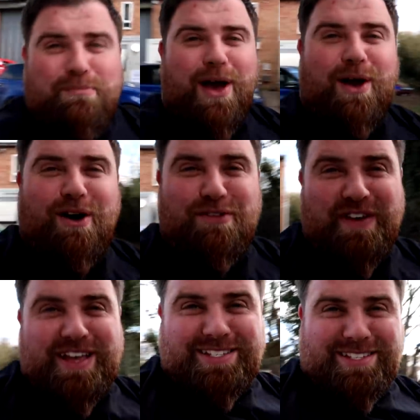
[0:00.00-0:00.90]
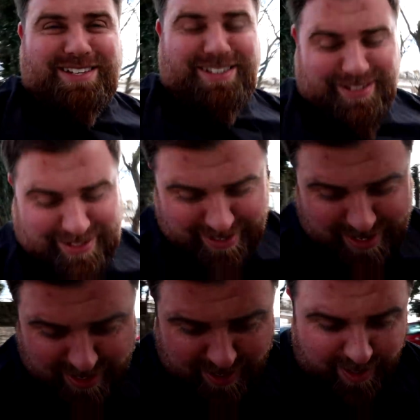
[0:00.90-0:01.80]
my office.
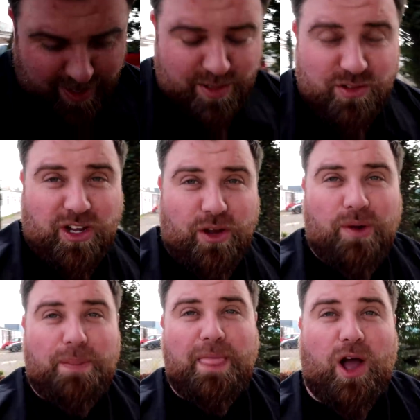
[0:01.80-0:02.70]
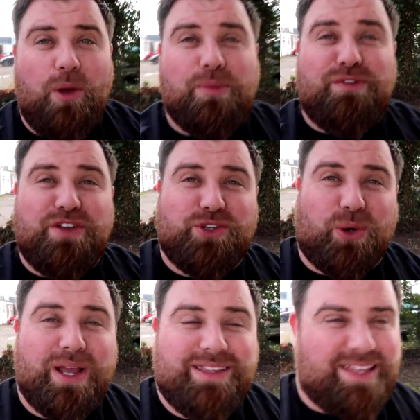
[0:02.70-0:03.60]
So hope you've
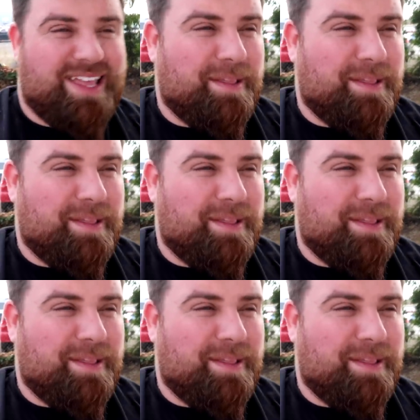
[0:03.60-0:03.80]
enjoyed